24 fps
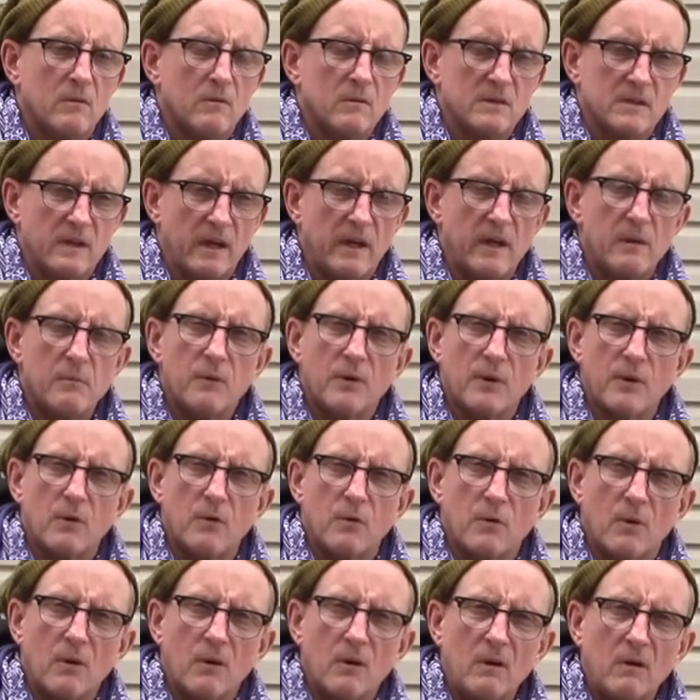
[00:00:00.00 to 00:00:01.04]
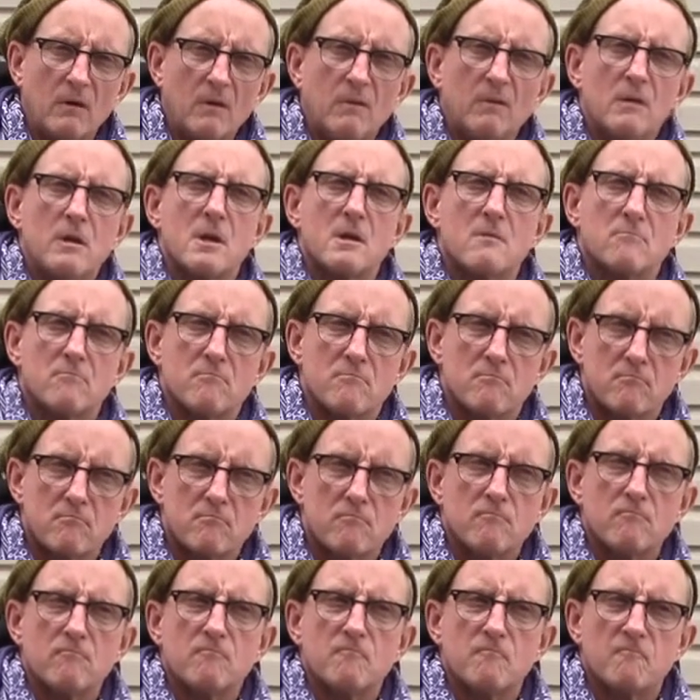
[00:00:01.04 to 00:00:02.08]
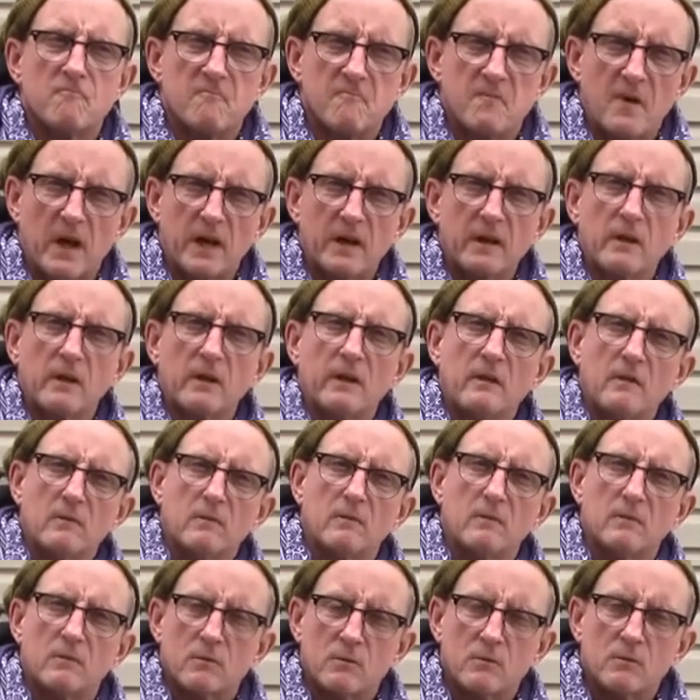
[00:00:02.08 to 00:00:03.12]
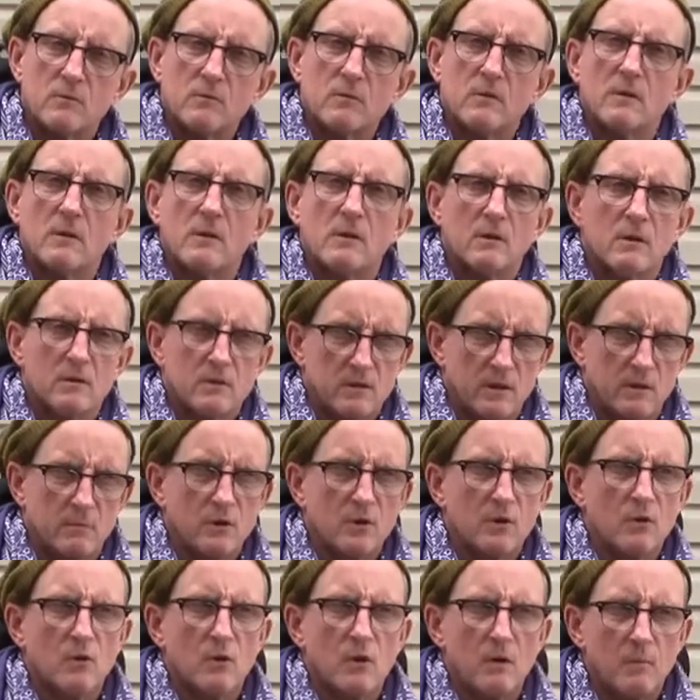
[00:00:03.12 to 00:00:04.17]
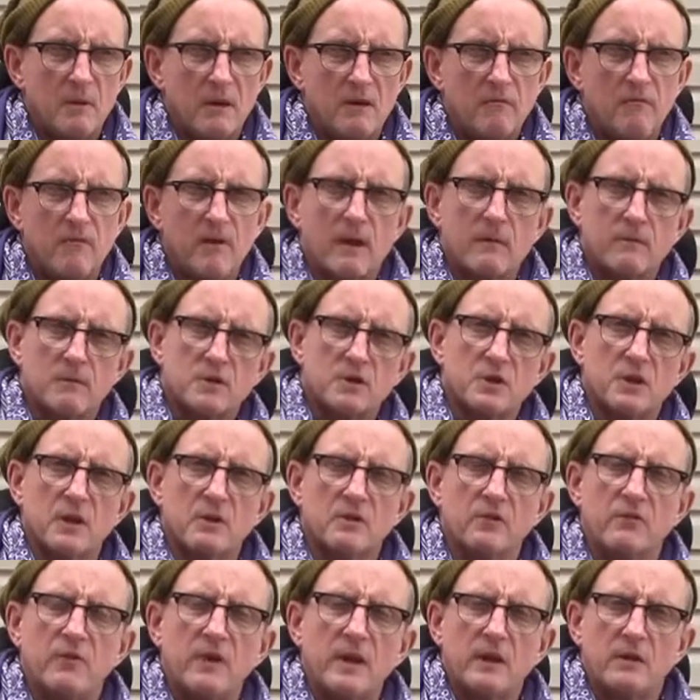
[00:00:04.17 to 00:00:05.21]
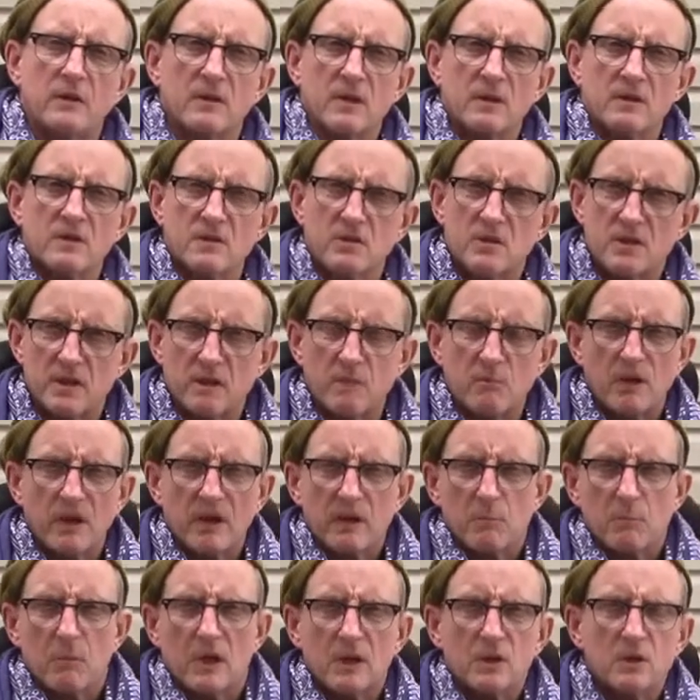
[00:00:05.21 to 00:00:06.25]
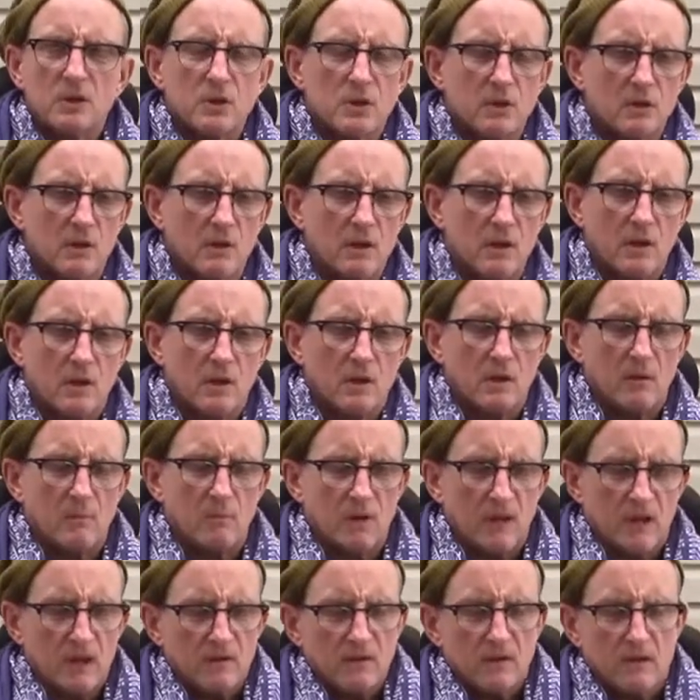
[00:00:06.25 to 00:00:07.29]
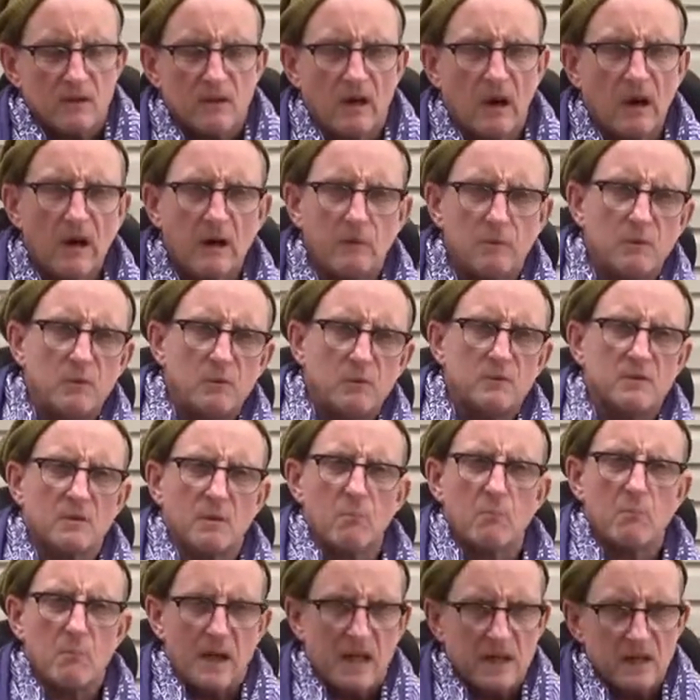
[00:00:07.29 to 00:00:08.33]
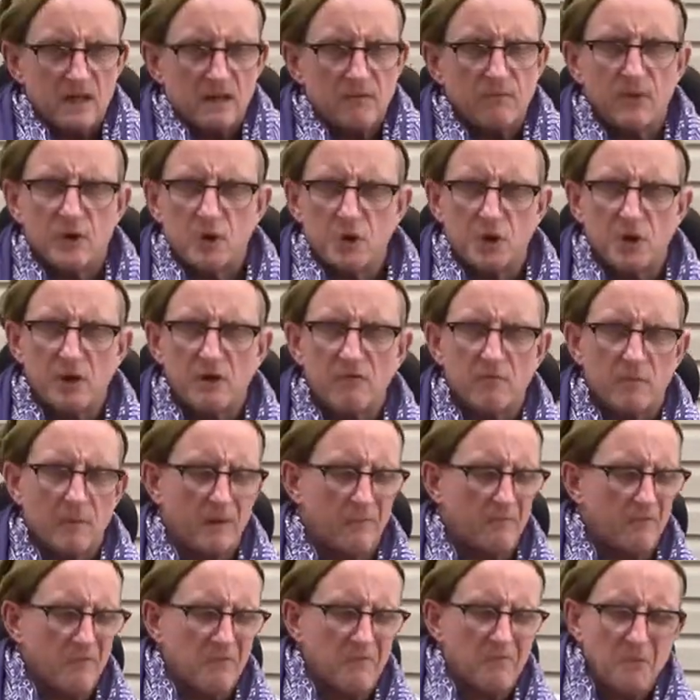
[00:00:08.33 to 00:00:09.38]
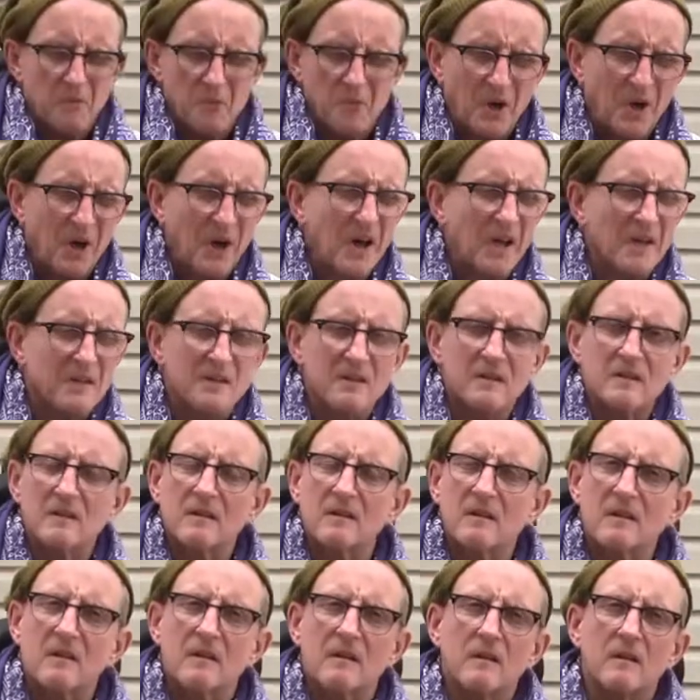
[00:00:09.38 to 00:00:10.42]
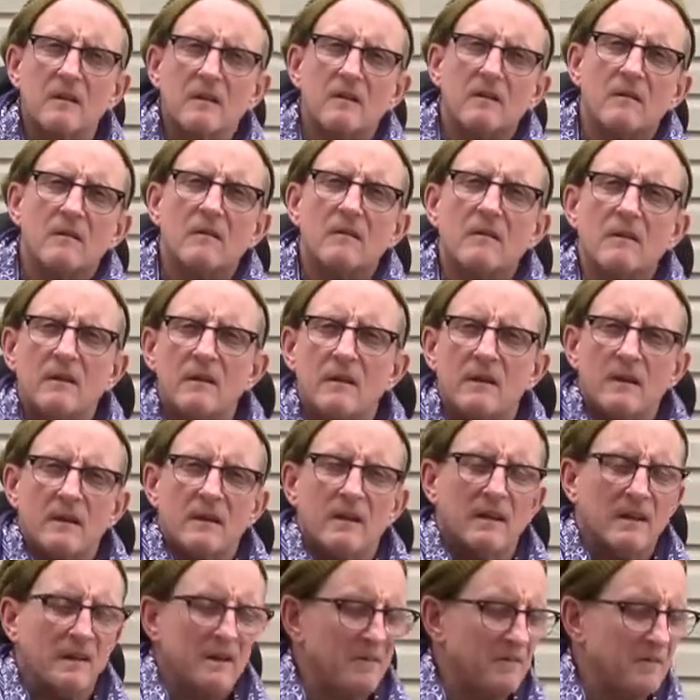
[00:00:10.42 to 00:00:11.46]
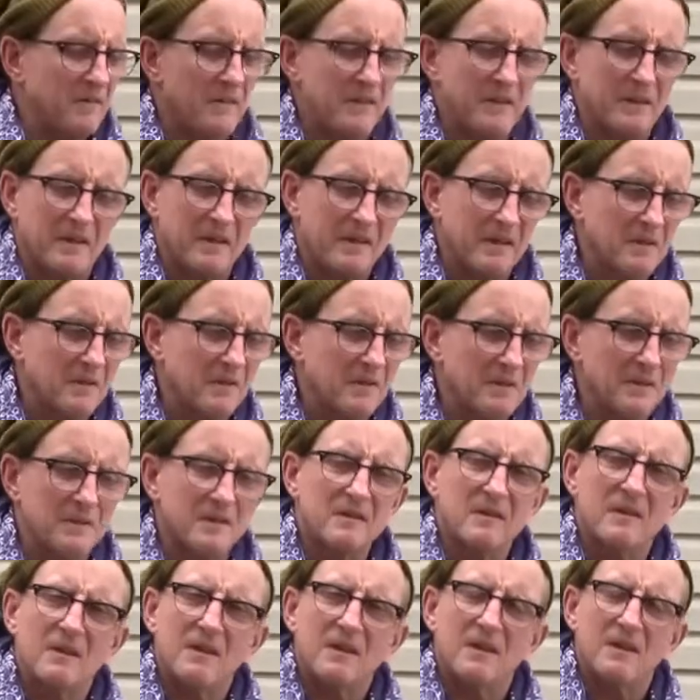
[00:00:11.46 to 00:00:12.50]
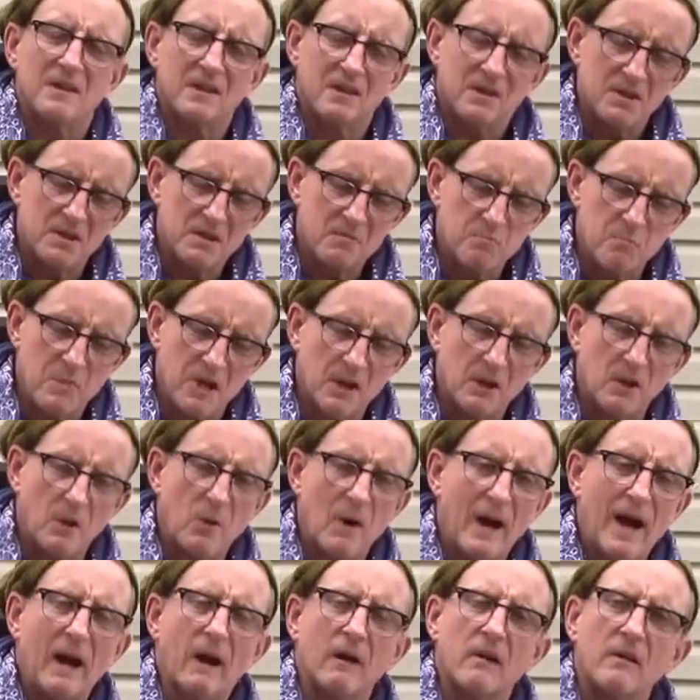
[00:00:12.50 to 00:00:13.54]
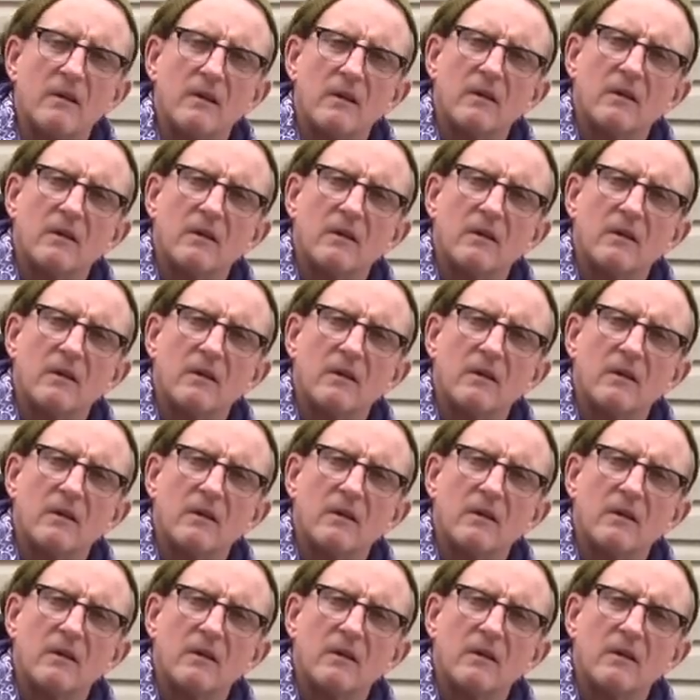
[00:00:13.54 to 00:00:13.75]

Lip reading: Was I able to crawl? Finally. I was able to crawl about 5 or 6 feet. Doesn't seem like much. But at the time, it was a massive achievement. For what? Really, it's just mellow out.